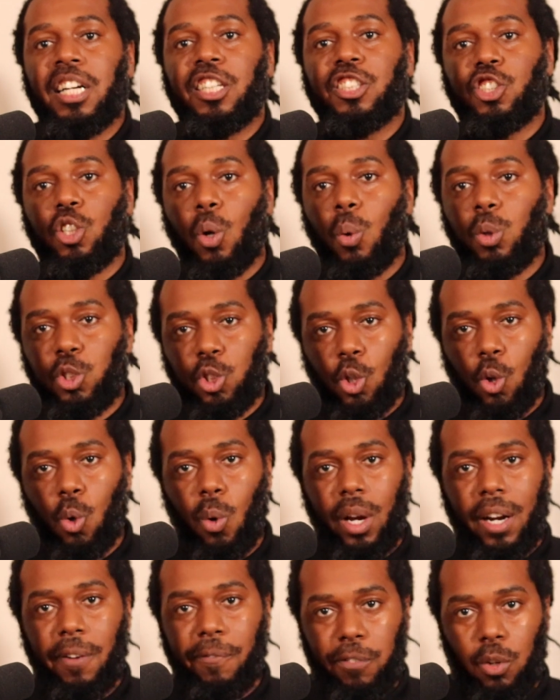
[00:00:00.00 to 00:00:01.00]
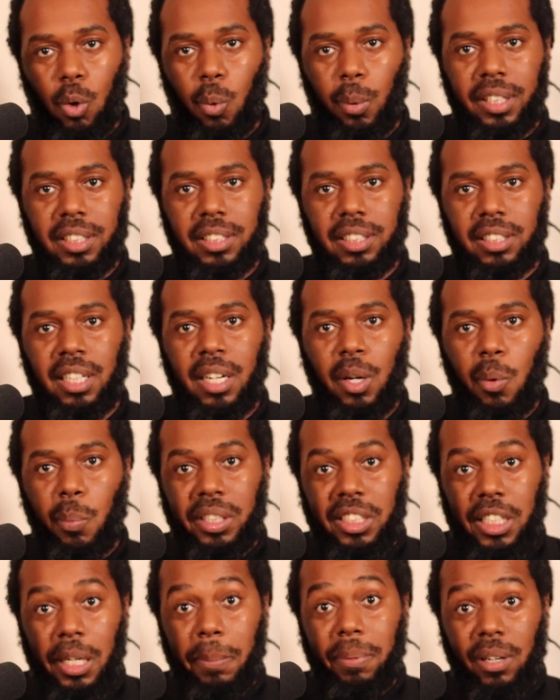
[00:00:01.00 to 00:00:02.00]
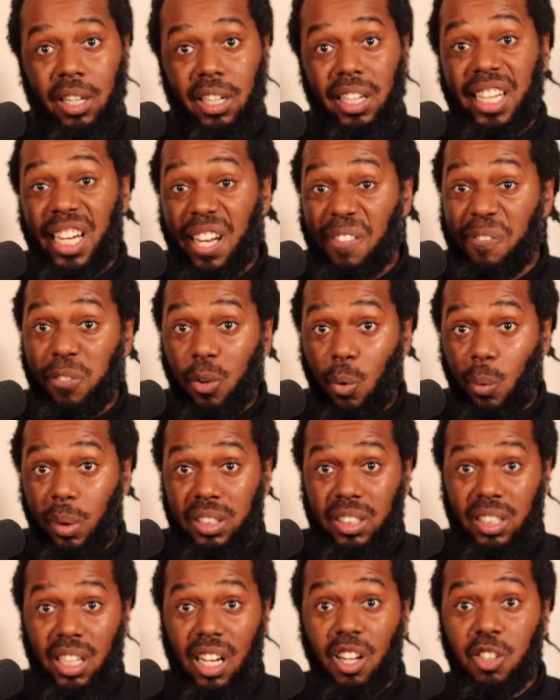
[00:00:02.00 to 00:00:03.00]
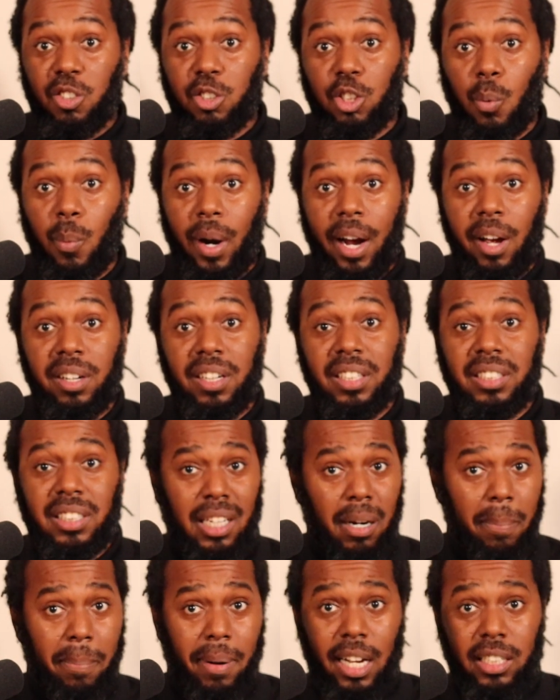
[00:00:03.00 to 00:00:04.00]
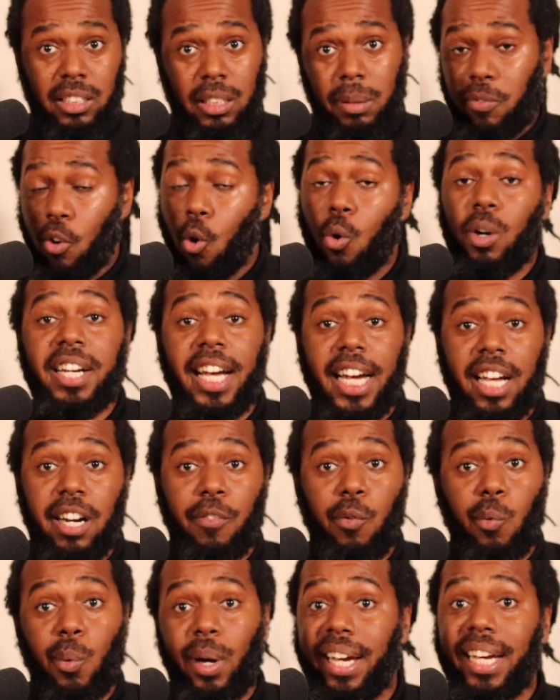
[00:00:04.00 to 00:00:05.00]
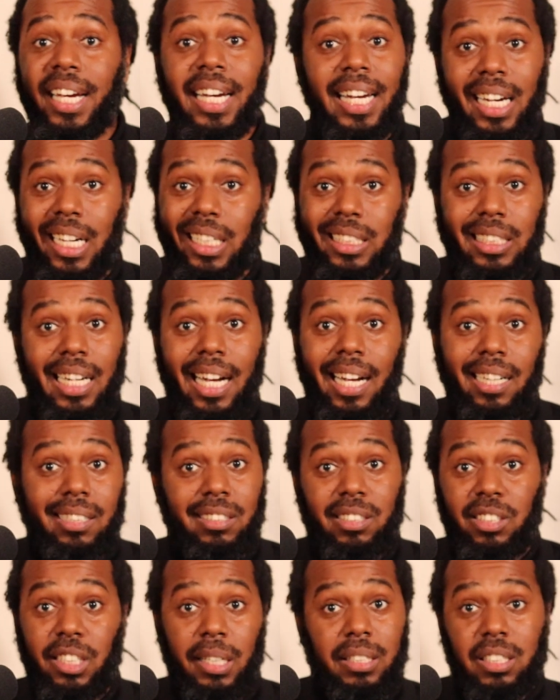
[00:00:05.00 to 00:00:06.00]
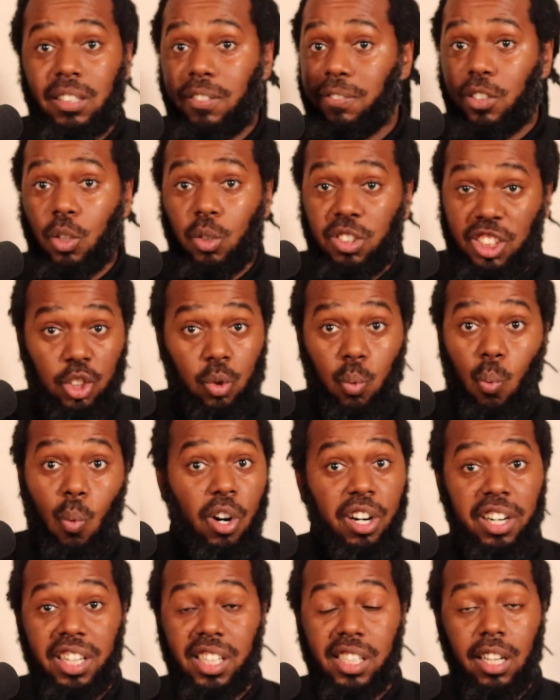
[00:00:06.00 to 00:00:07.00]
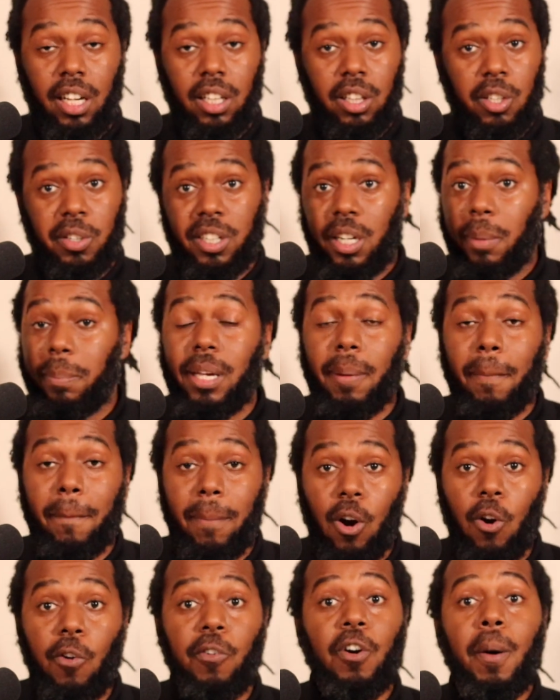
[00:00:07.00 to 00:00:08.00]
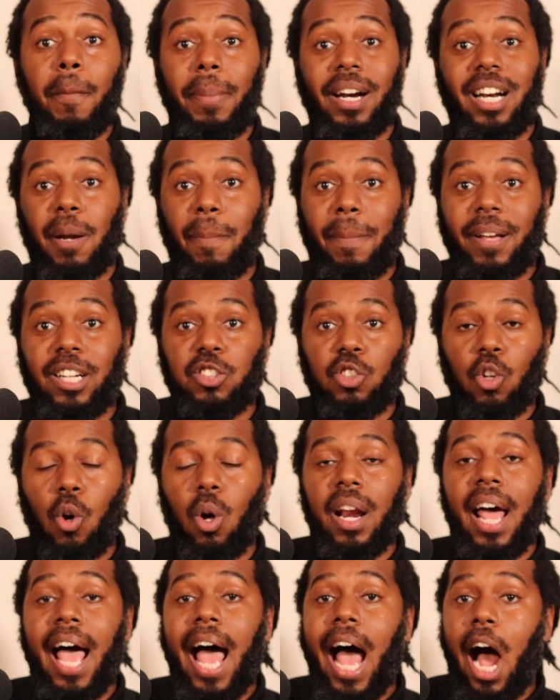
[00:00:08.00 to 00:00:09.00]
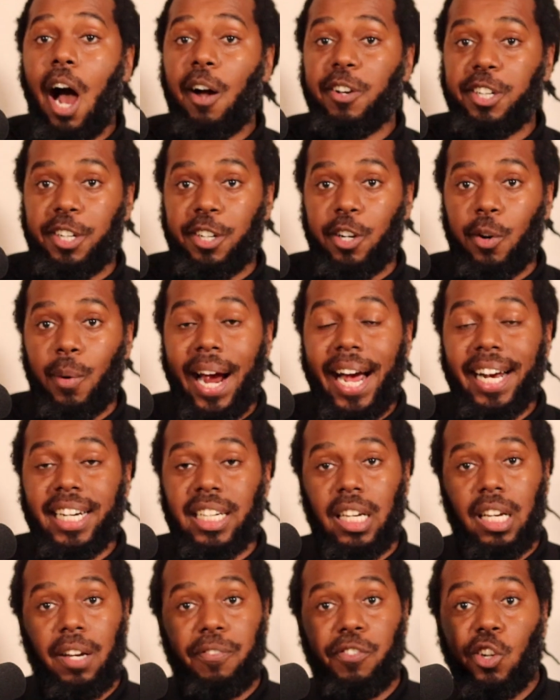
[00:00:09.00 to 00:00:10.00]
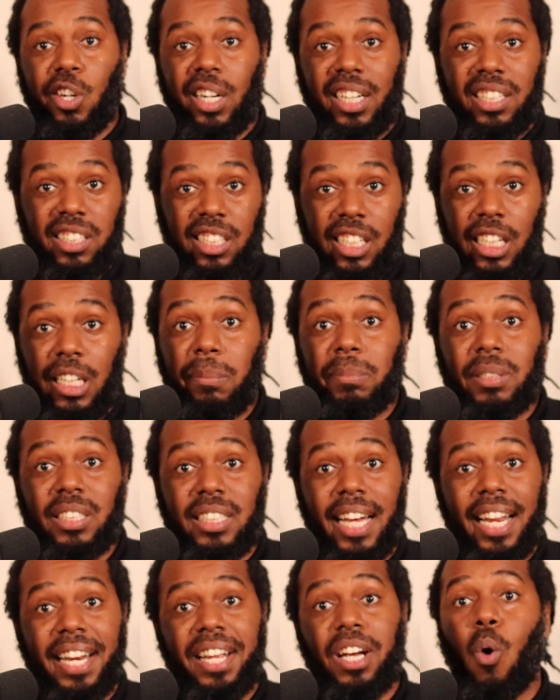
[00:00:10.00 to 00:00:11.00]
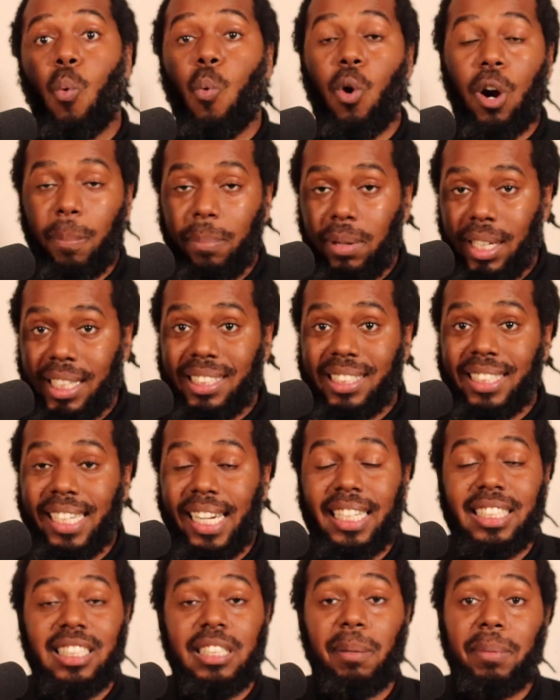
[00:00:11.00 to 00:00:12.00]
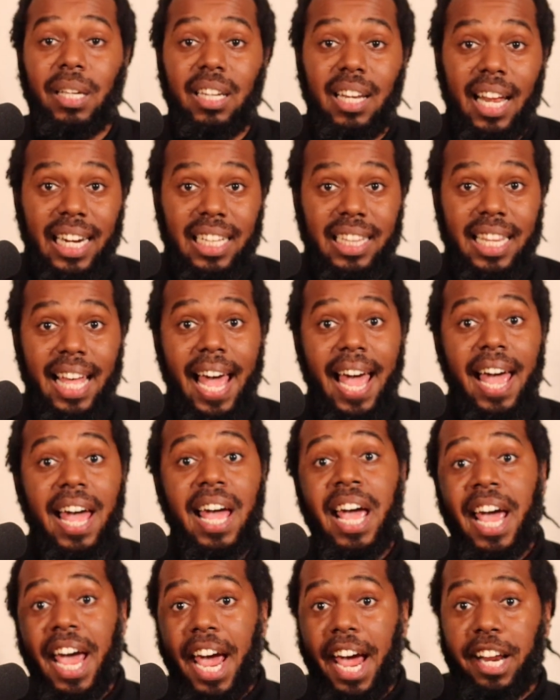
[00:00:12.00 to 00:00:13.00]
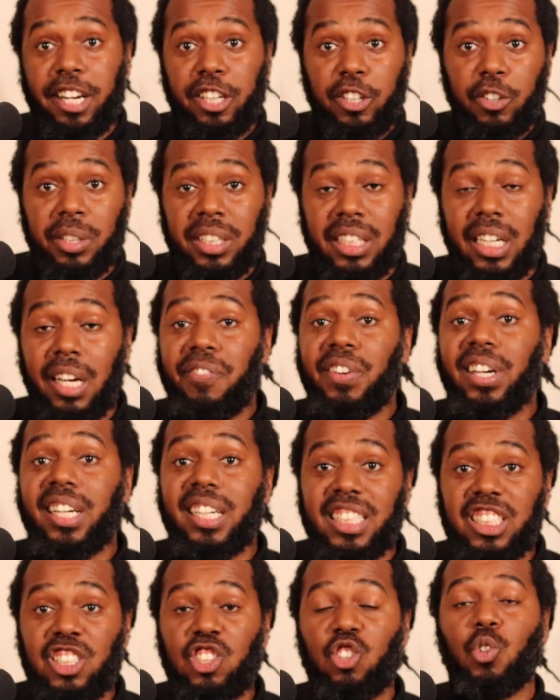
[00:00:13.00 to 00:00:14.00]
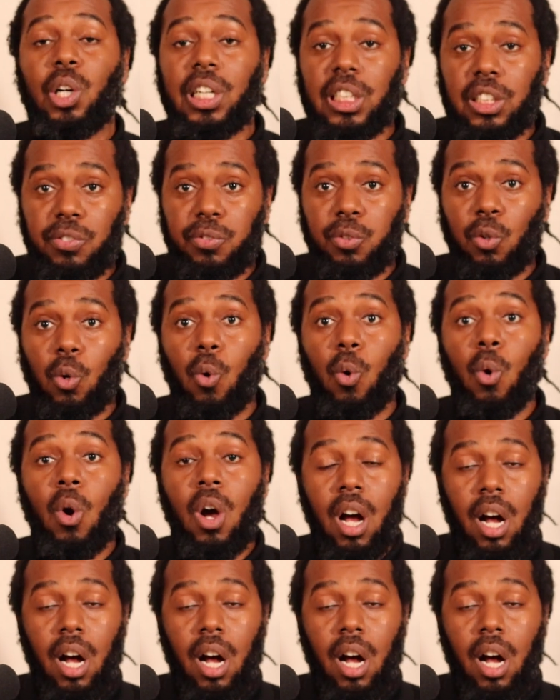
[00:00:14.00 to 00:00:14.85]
social influence. We typically influence the others around us in a positive or negative way. It's not subjective to just one or the other. It could be both, but it depends on how you're interacting. If you're in a team setting, a workplace setting, something like that, and you're giving this stressful